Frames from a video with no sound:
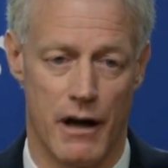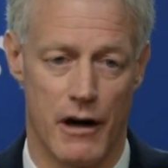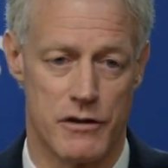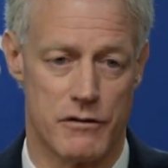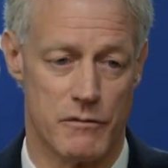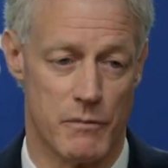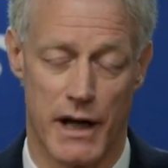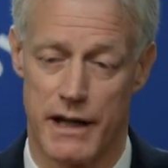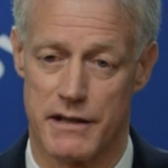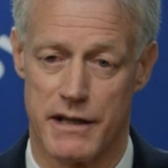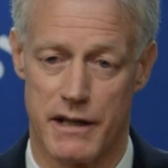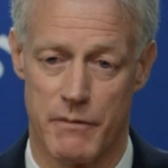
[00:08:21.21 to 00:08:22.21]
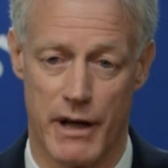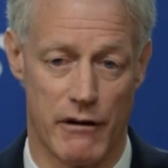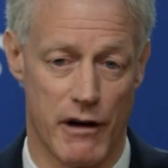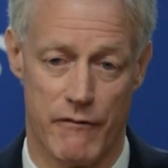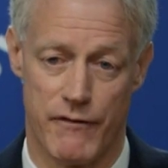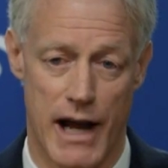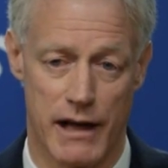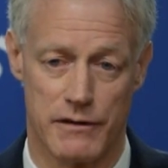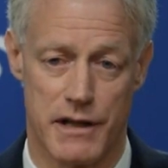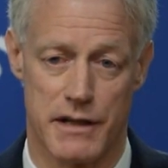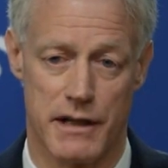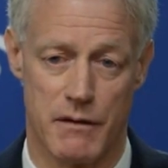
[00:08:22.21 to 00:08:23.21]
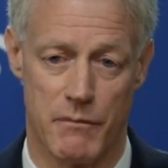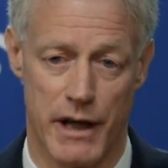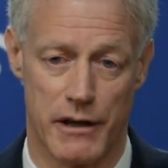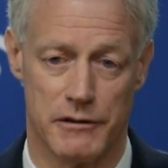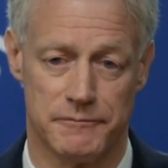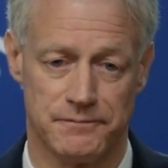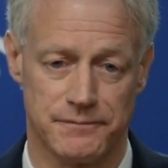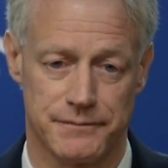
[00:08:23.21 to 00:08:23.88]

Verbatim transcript: Our student body is getting better. Our faculty is getting better.